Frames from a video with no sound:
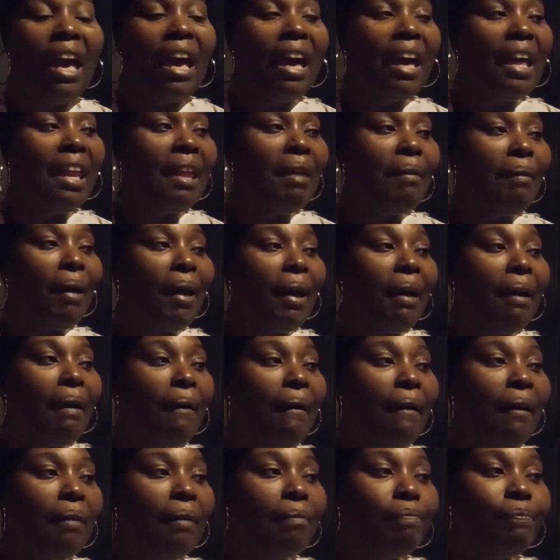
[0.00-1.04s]
anyway,
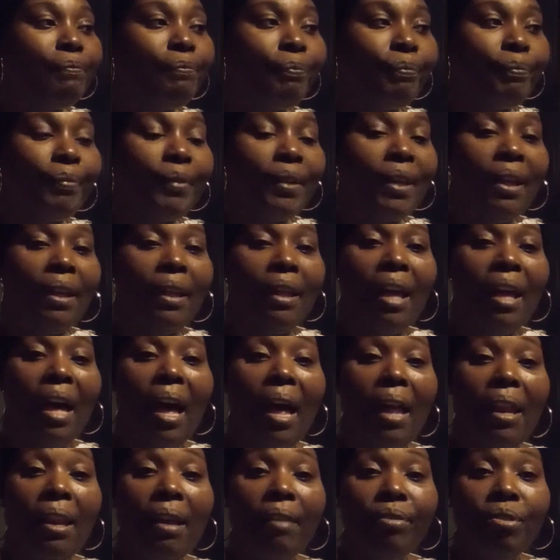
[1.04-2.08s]
um, I
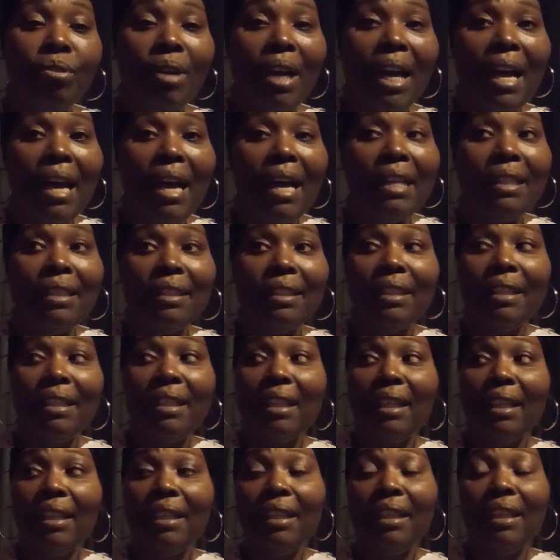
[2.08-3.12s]
love you guys,
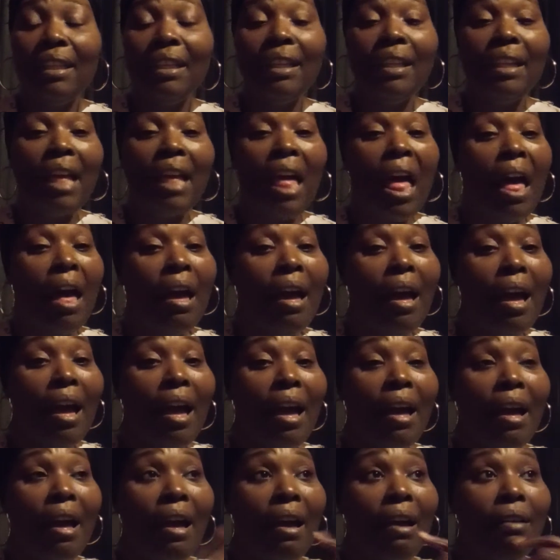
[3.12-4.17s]
and
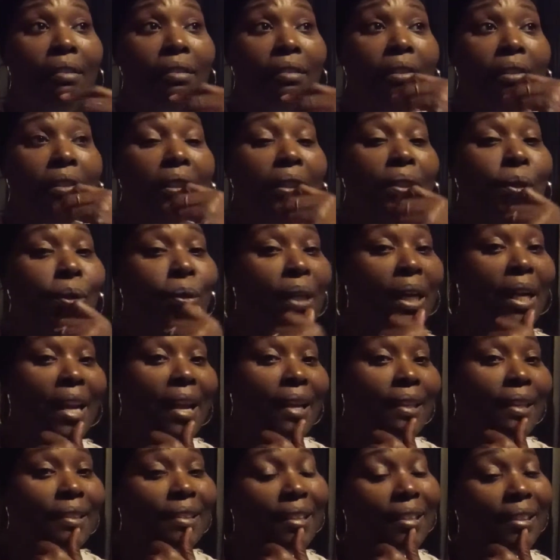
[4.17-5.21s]
I'll see you on the
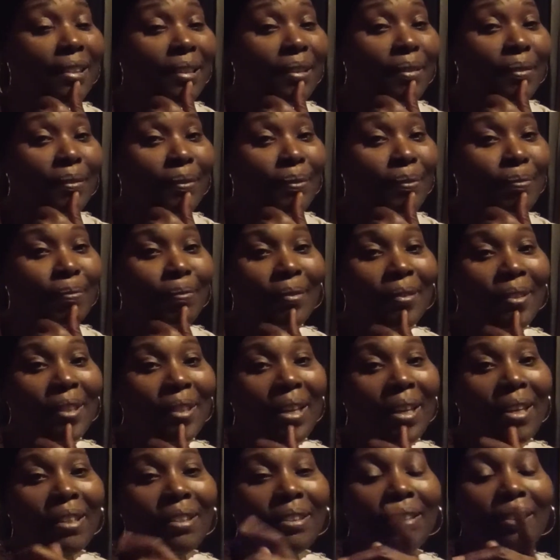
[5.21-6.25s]
next clip.
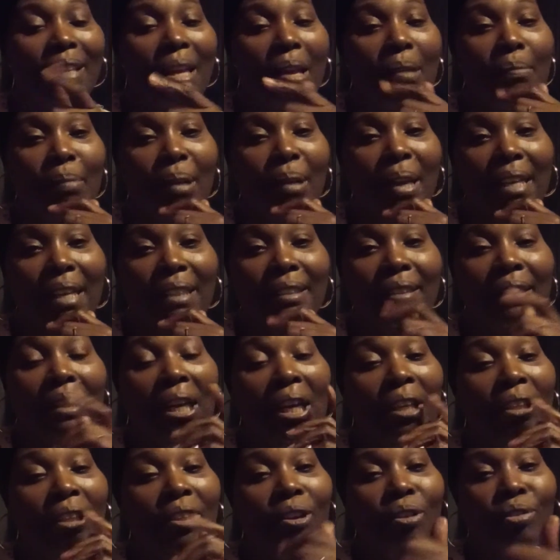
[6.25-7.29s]
Stay blessed.
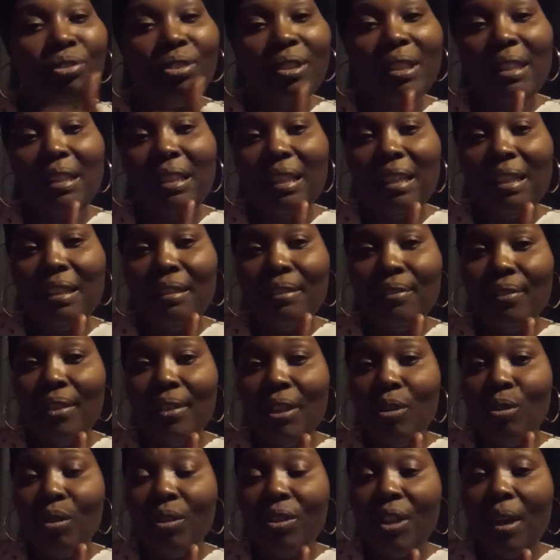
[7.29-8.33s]
Don't forget to give this
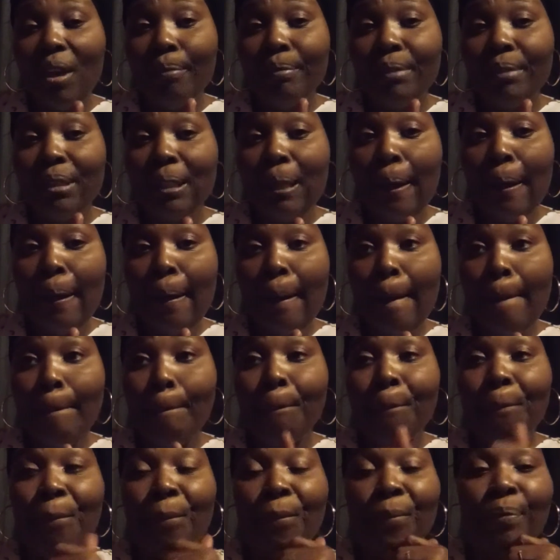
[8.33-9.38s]
video a thumbs up,
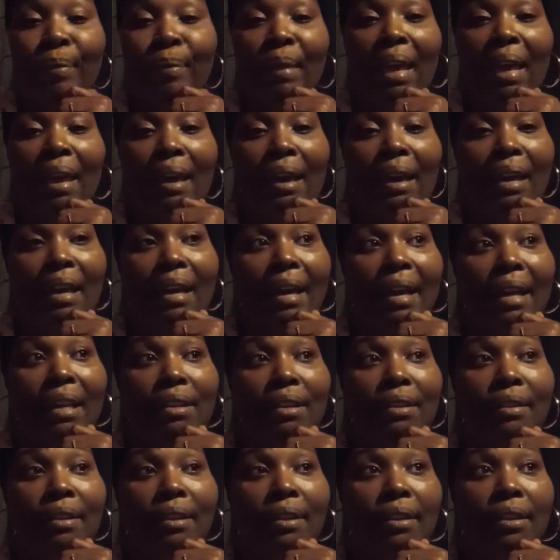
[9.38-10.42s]
and
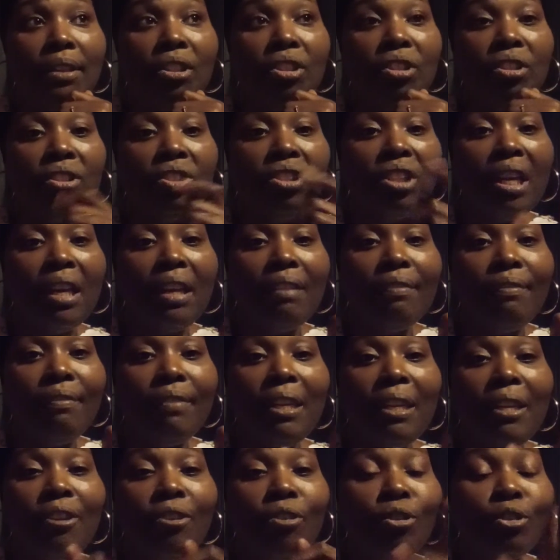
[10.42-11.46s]
share the
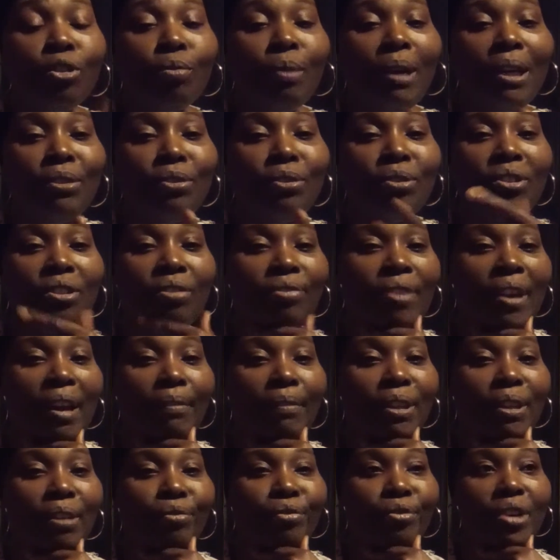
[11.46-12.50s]
videos, watch with your
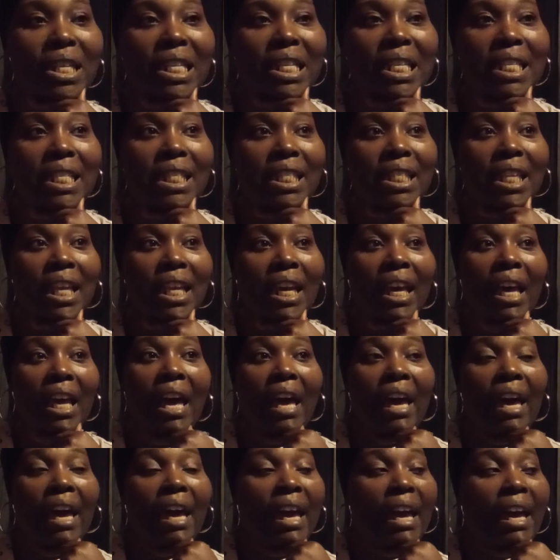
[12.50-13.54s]
family and friends.
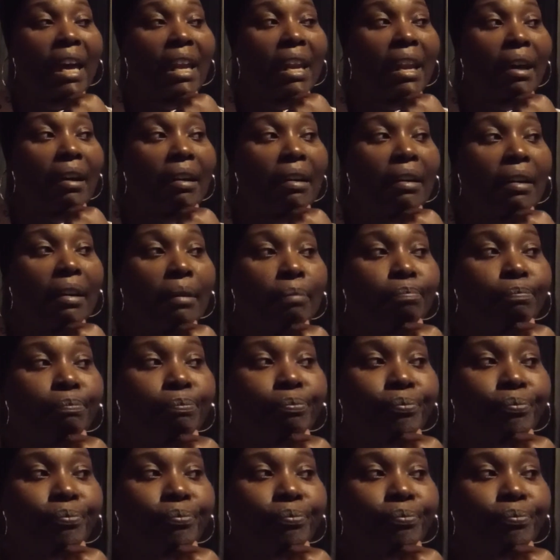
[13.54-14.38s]
And um,